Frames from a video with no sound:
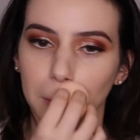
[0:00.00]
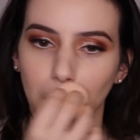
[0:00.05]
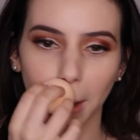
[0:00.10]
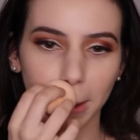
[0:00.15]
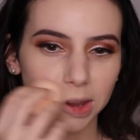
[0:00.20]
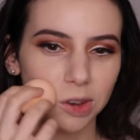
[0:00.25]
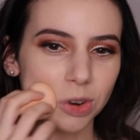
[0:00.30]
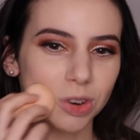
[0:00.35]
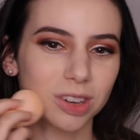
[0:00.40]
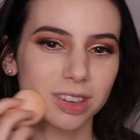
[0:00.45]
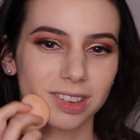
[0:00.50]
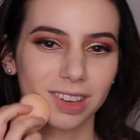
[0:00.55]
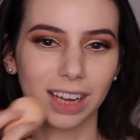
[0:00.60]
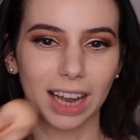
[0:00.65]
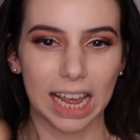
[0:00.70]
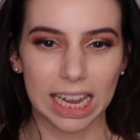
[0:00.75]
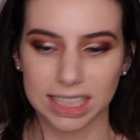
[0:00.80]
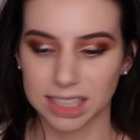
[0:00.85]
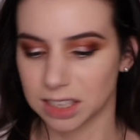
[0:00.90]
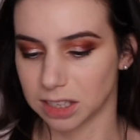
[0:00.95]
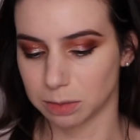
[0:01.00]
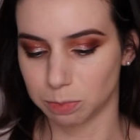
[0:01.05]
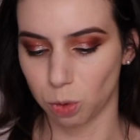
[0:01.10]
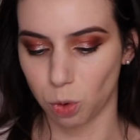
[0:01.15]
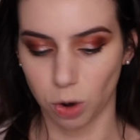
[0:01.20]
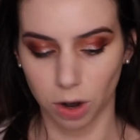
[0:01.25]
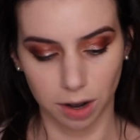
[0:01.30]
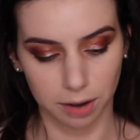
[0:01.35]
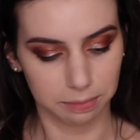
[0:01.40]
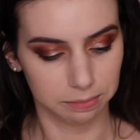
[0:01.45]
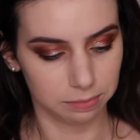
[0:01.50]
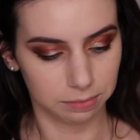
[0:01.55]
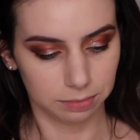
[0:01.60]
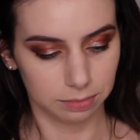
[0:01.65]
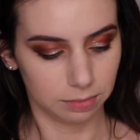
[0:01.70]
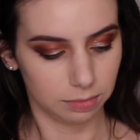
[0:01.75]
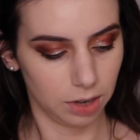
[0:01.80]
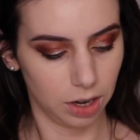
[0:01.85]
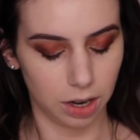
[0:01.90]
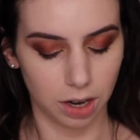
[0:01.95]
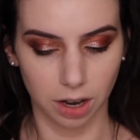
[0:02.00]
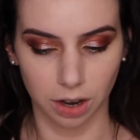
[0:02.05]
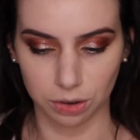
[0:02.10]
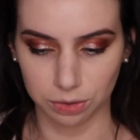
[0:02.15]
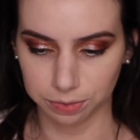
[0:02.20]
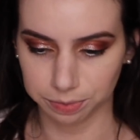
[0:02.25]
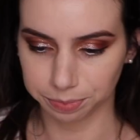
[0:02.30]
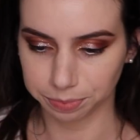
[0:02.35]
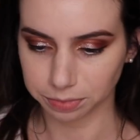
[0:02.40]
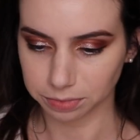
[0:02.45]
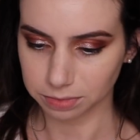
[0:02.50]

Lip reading: you just less is more, you know.